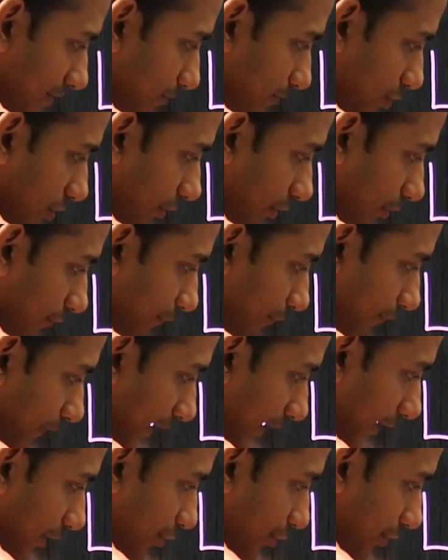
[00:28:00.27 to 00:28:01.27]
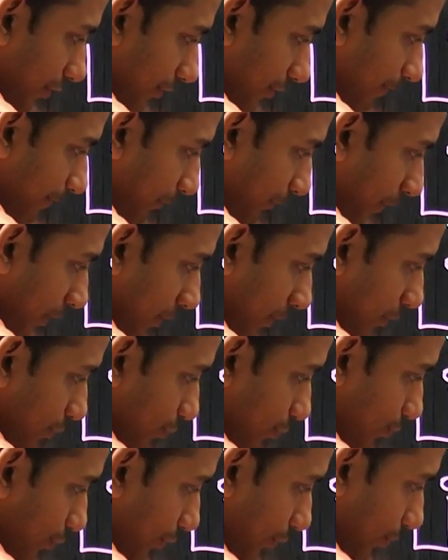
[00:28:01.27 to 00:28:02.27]
some sort of addition.
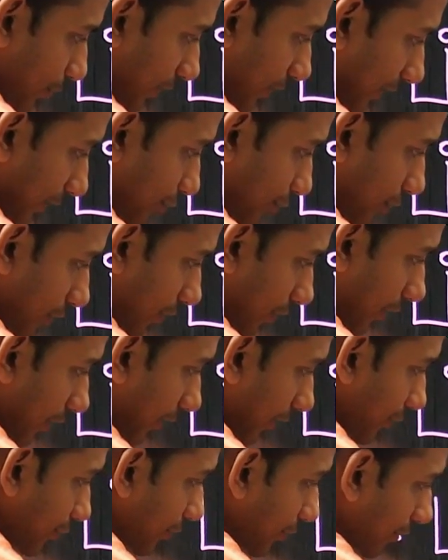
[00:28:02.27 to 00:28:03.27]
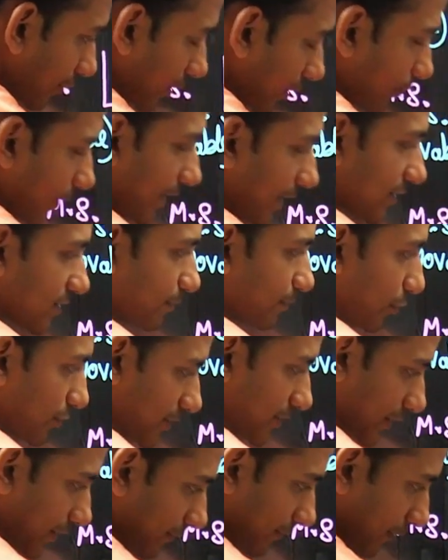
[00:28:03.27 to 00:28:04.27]
So 0 correction requires
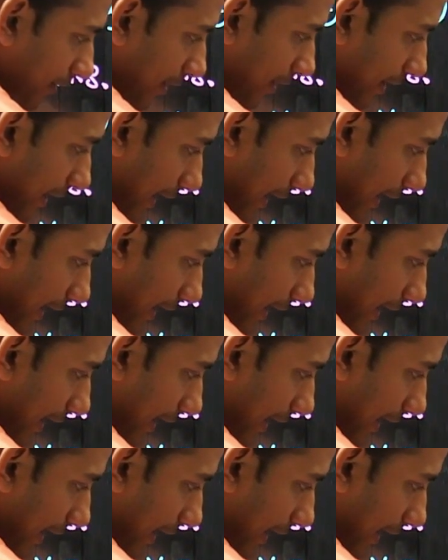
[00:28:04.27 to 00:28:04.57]
positive